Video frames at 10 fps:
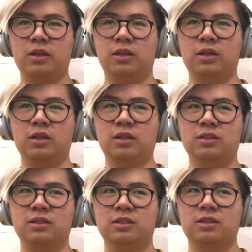the
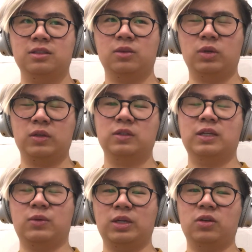one who's
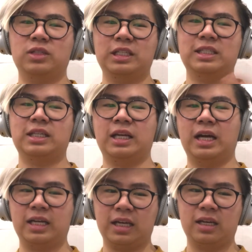like, when he goes into
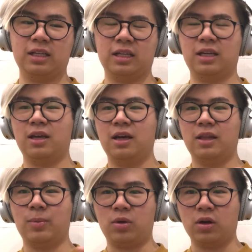Singake, like
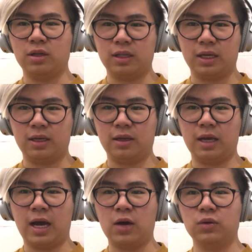that part, like
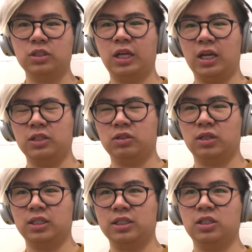how it chants,
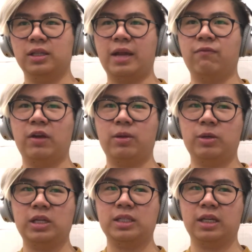transition, that very
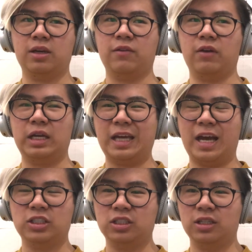much has like a very
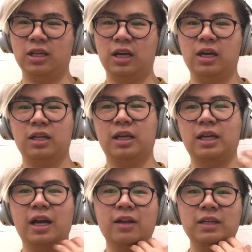catchy,
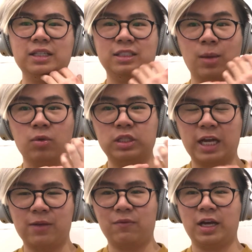like kind of like
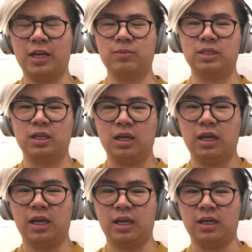summertime vibes.
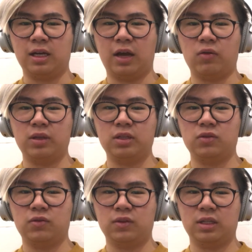And I really
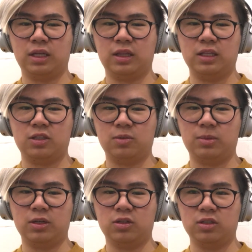do feel like this could
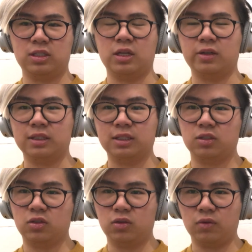be a good song to
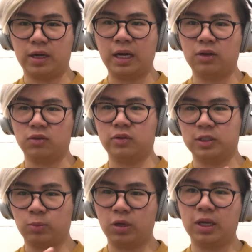listen to right now during the
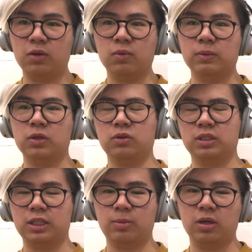spring when we go in the
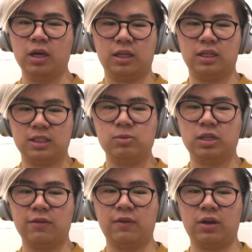summer. Like, it seems
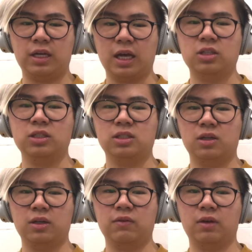like a very catchy
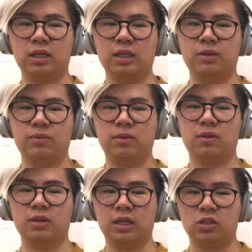song, a very
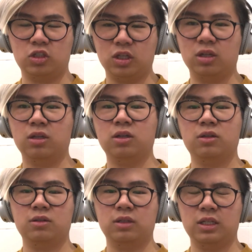like
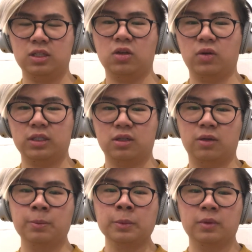chill, easygoing song
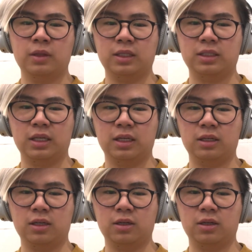that's like